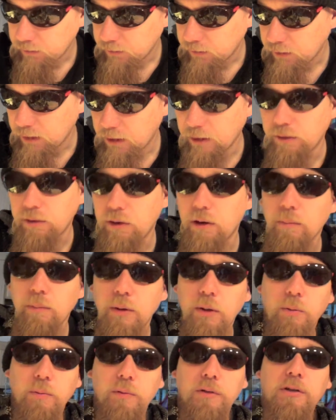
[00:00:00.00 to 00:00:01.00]
Now,
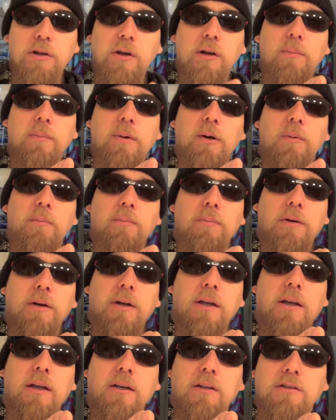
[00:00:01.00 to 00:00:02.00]
normally we talk about
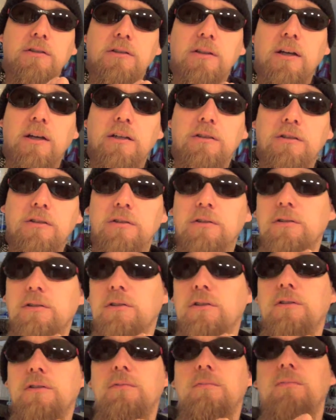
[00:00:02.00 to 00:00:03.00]
banana
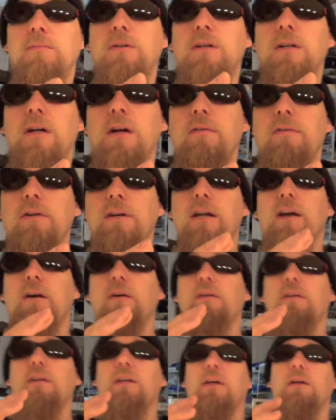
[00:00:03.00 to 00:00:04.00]
slicers, and every now
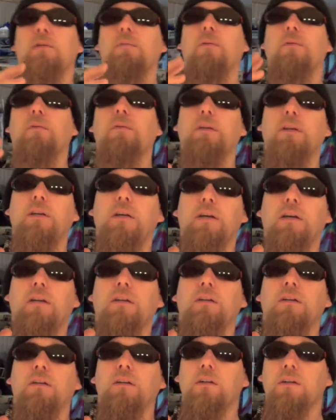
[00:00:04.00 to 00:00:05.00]
and then what we get
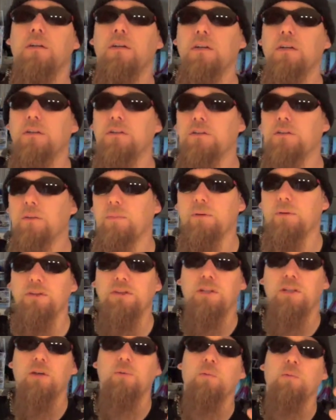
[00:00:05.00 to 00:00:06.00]
is somebody
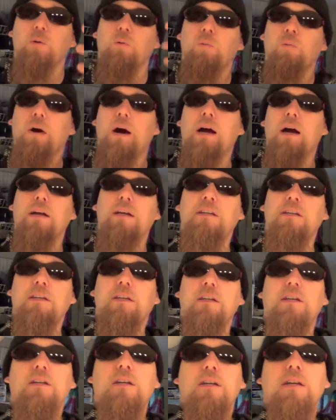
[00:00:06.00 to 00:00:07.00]
saying, well, why do
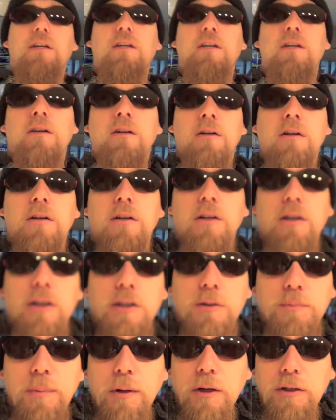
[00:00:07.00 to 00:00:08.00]
you need a
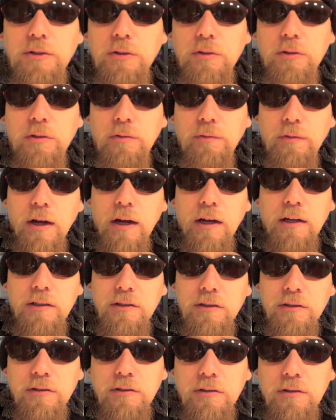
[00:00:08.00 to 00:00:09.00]
special
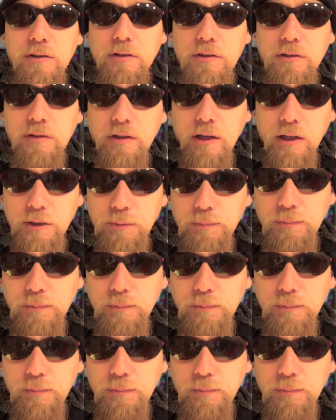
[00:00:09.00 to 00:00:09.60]
device to slice